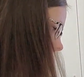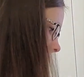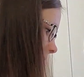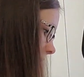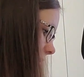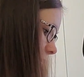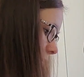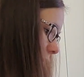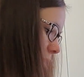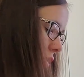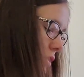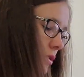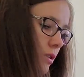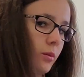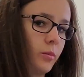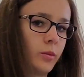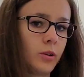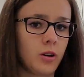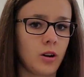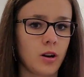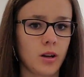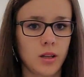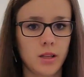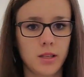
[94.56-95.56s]
you show them your
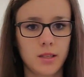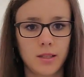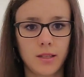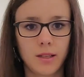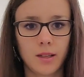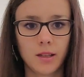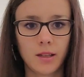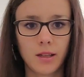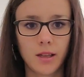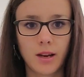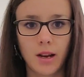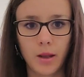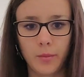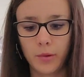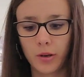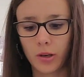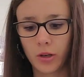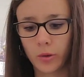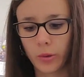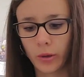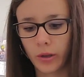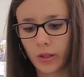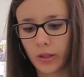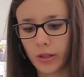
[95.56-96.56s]
hockey stick, and I'm going to
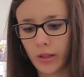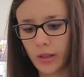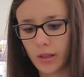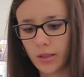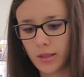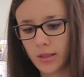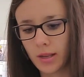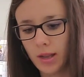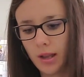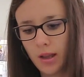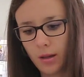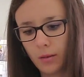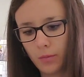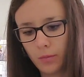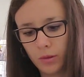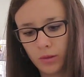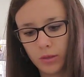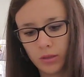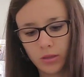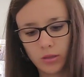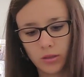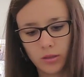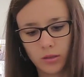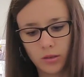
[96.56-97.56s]
quickly
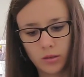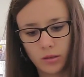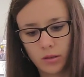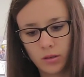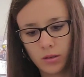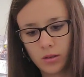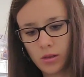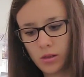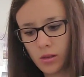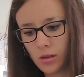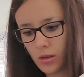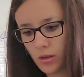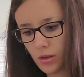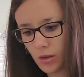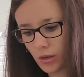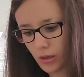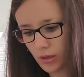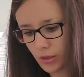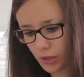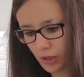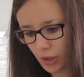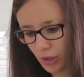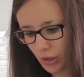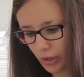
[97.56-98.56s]
attempt
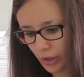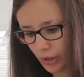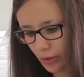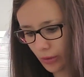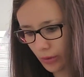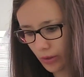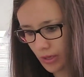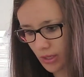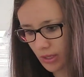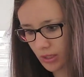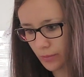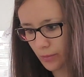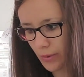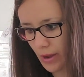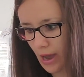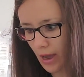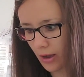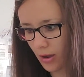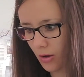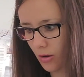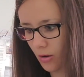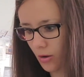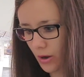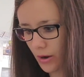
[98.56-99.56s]
to glue this back
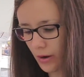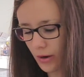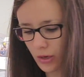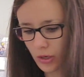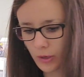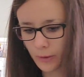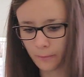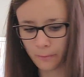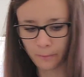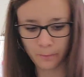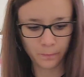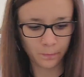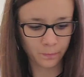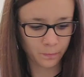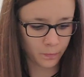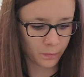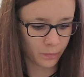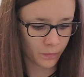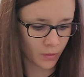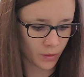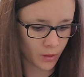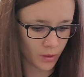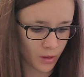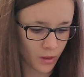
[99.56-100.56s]
on.
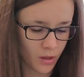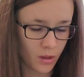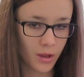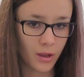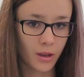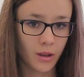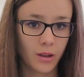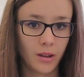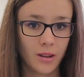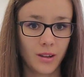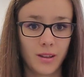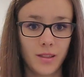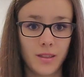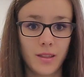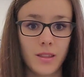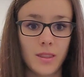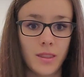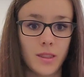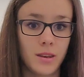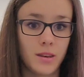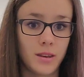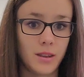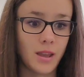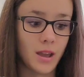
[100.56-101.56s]
And
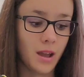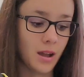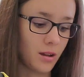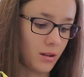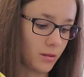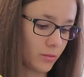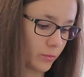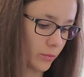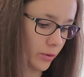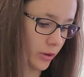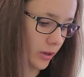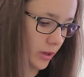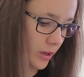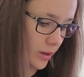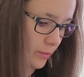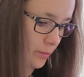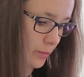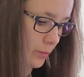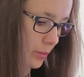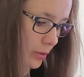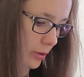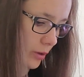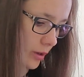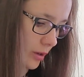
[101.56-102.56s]
then, yeah, we're going to
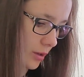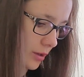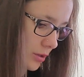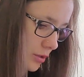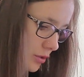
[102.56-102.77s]
book it to